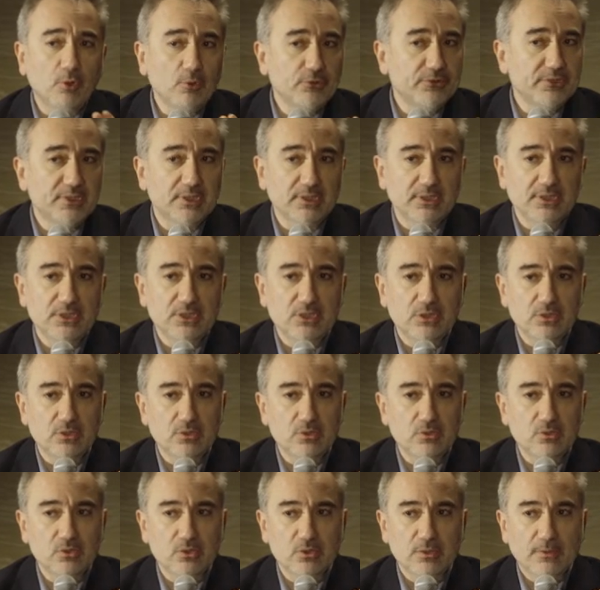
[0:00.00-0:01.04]
political
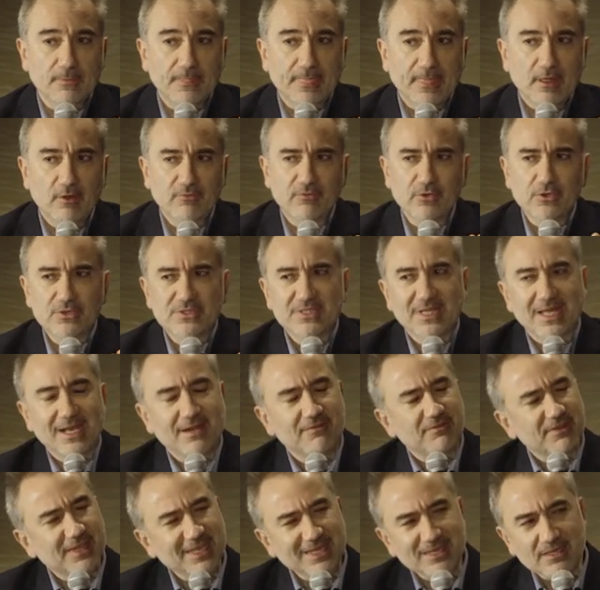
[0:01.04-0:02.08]
issues, of course not
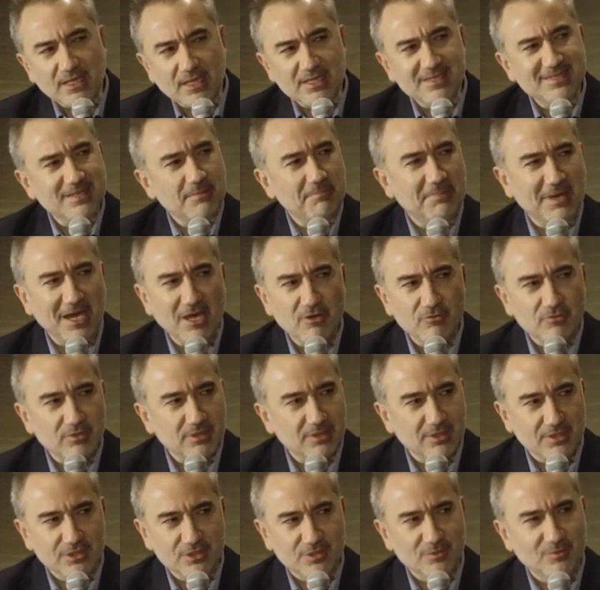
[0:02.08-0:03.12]
everything is about
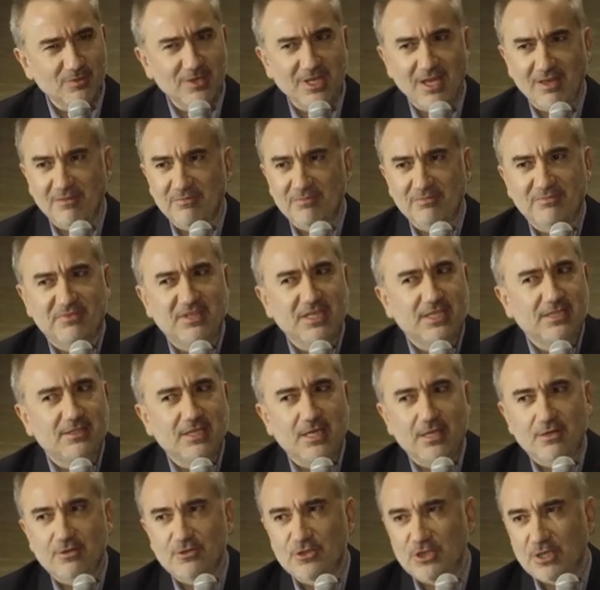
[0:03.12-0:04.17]
religion. We have
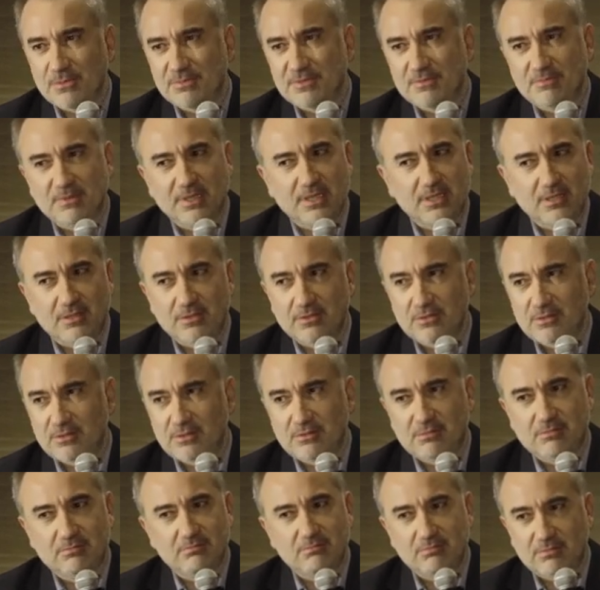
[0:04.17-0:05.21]
dictatorships
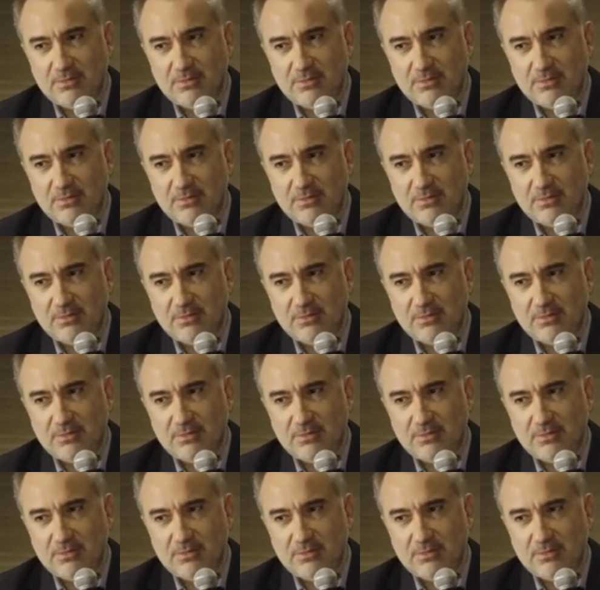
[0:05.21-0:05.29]
because